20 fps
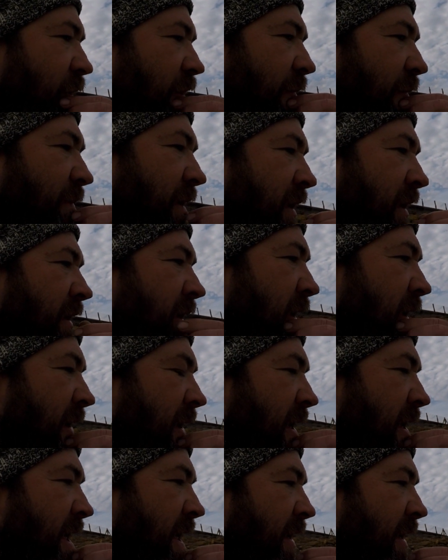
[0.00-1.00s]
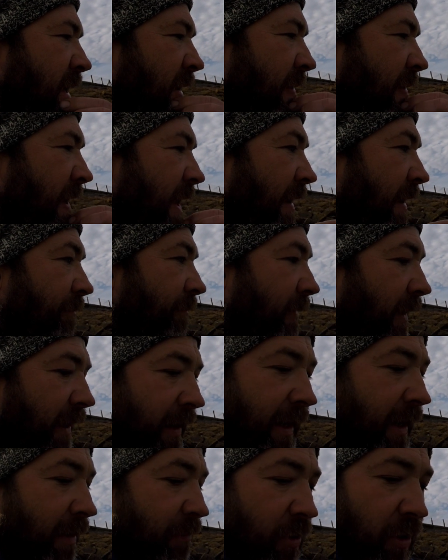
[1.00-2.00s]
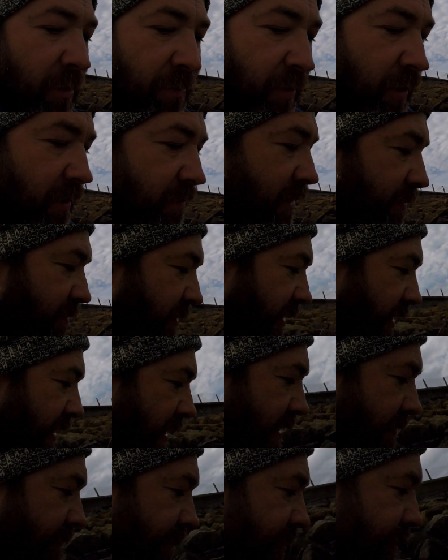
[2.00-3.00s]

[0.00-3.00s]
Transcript: them. And I haven't got a problem with that.